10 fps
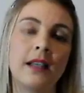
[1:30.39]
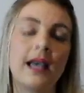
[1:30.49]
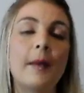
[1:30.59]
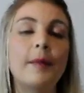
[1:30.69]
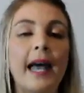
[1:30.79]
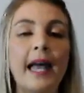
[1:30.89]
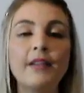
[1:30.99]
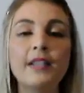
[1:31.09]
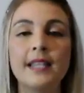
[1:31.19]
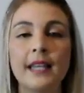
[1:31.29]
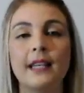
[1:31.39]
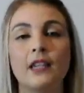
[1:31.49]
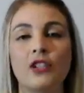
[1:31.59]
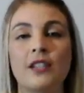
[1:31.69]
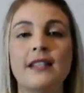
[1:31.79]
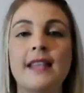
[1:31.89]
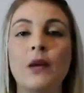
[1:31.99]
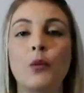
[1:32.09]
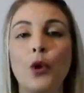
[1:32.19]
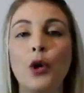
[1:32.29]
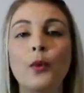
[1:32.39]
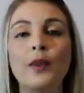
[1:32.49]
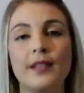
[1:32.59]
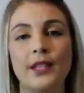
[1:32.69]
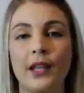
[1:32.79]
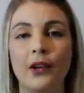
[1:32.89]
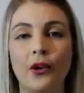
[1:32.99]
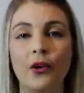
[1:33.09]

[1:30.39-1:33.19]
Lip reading: Our behavior technicians then work with this kiddo